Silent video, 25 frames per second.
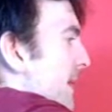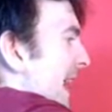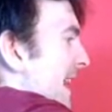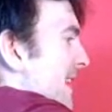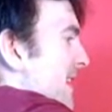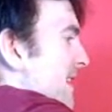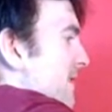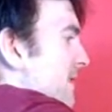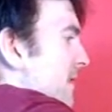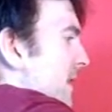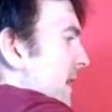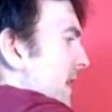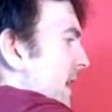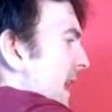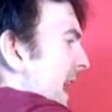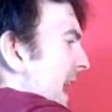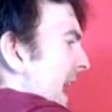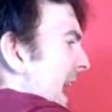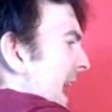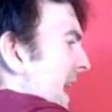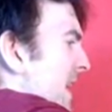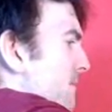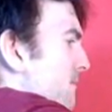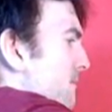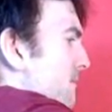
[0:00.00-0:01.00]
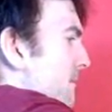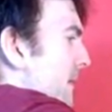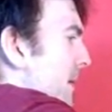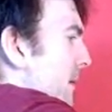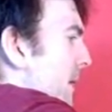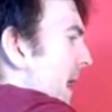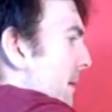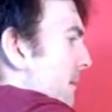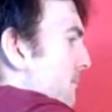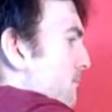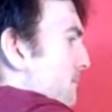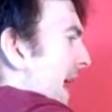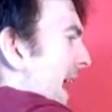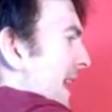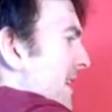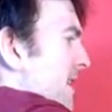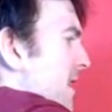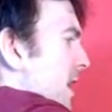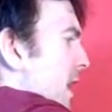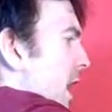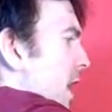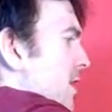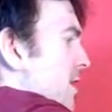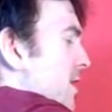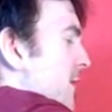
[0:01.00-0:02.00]
Best
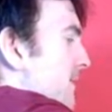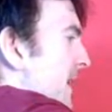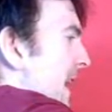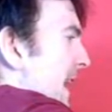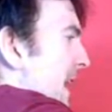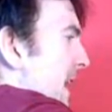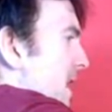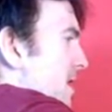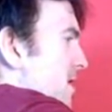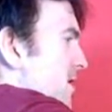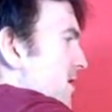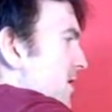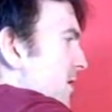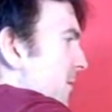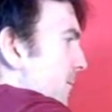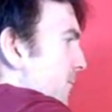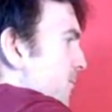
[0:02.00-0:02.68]
massage the figures.